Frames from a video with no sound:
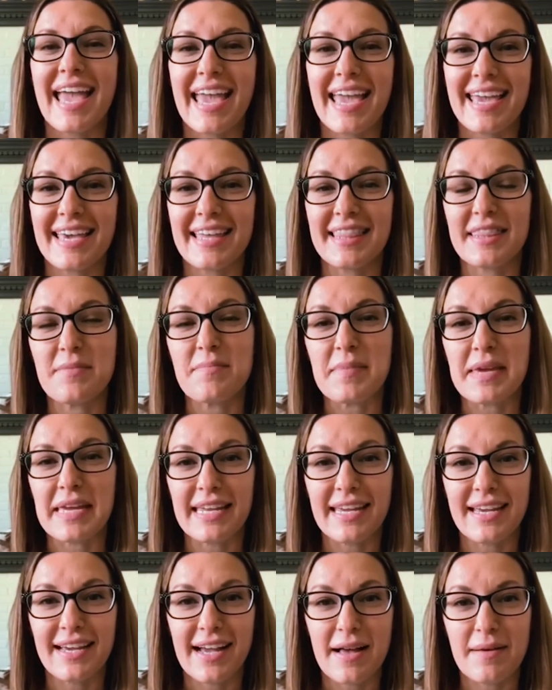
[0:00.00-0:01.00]
and the
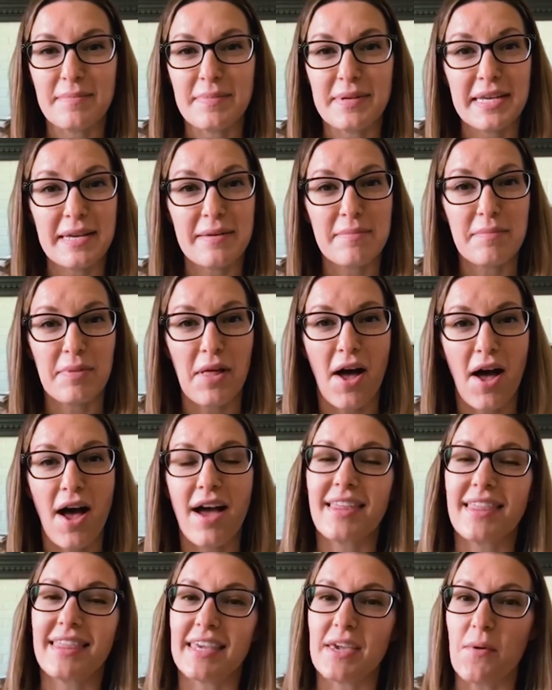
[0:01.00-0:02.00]
media company and
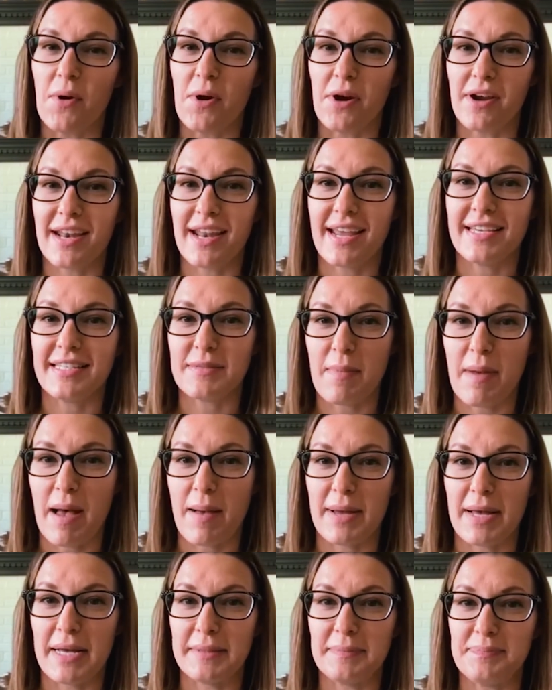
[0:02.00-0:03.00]
blog, The Organized
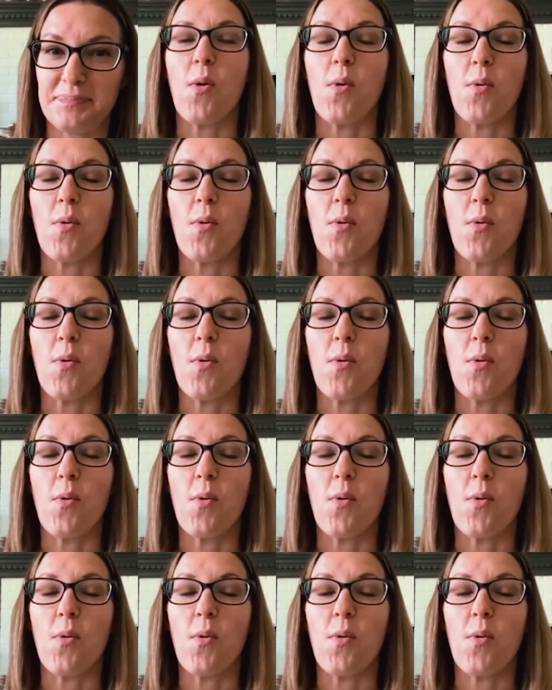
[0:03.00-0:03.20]
Mama.